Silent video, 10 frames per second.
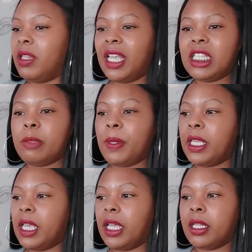Less
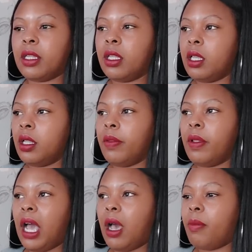speaking,
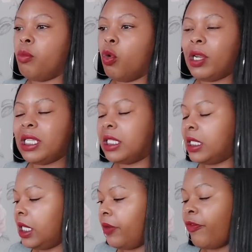more
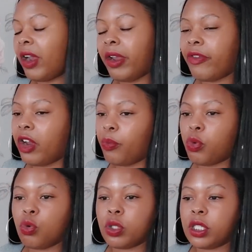listening, very, very
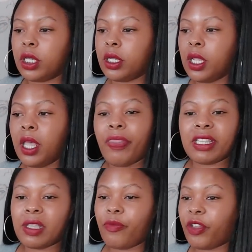important.
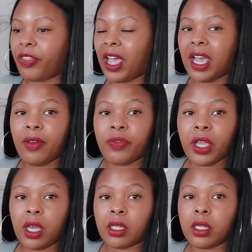That's something that I've
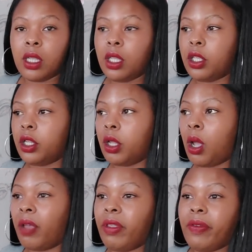done. You know,
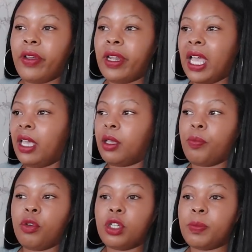I've even like
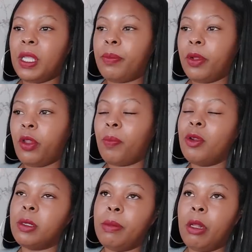not
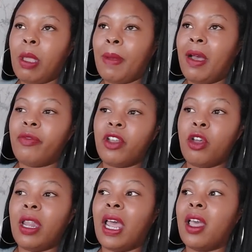pushed people away, but I've
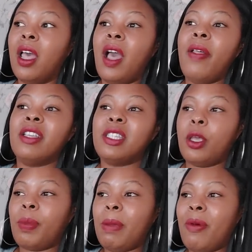like
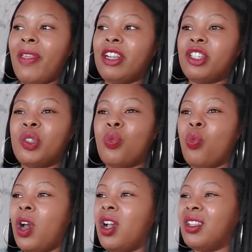certain people that just
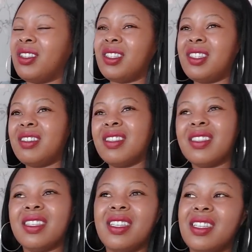weren't
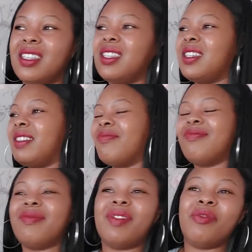
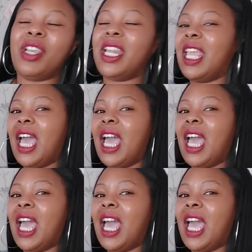really